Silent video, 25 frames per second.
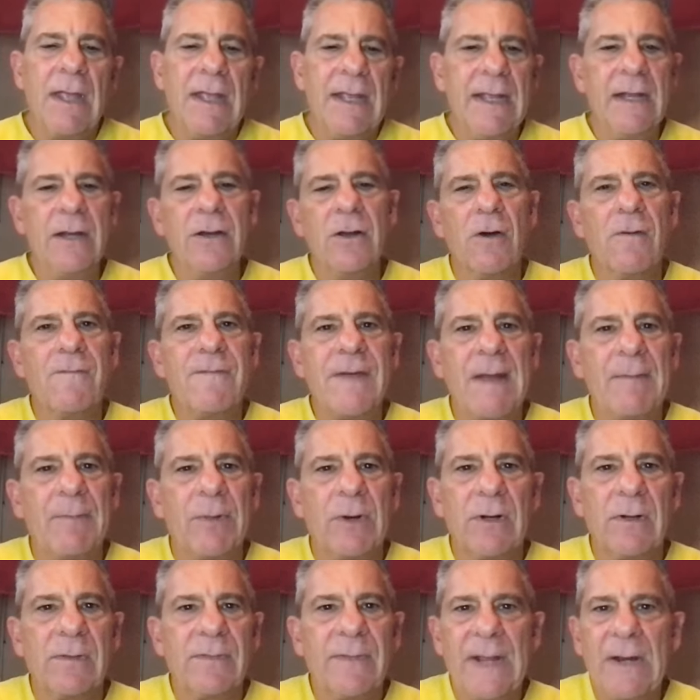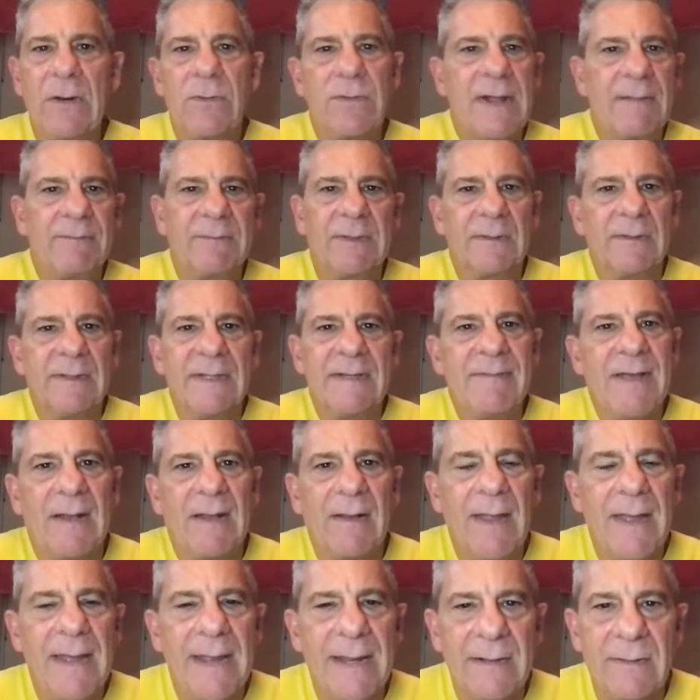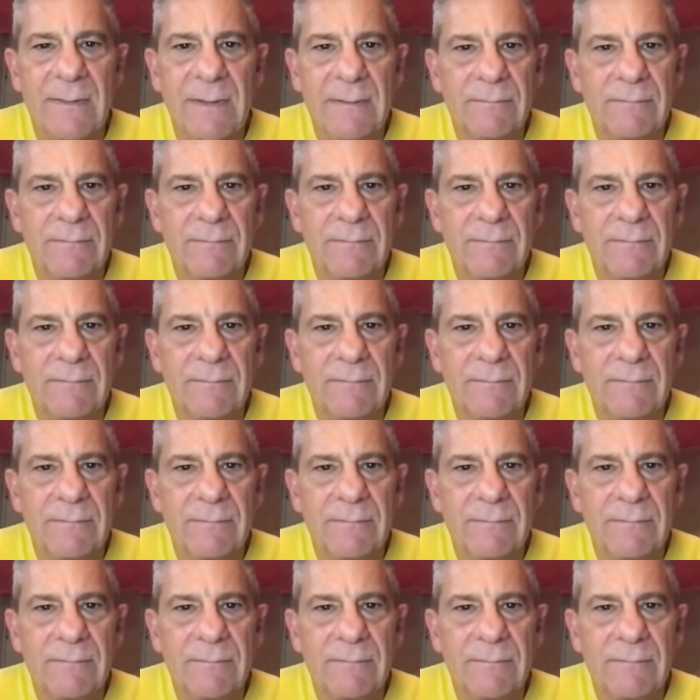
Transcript: In November, they don't have to leave L.A.